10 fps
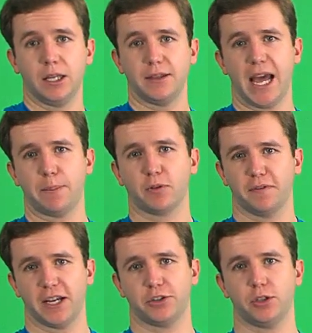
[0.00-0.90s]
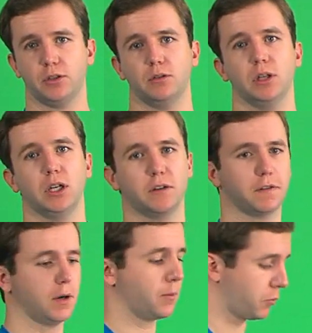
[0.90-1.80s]
that prevents you
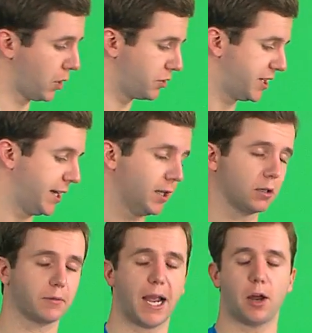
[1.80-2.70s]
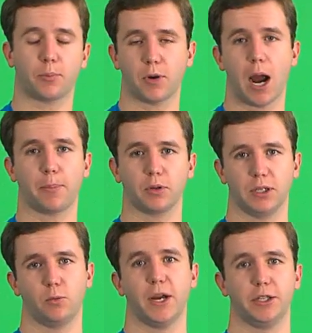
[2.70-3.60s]
from rotating around
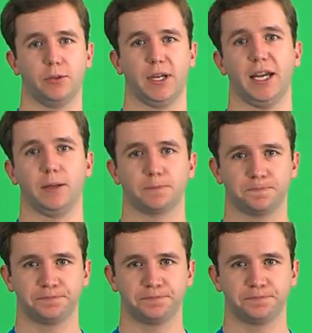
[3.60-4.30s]
properly when you hit.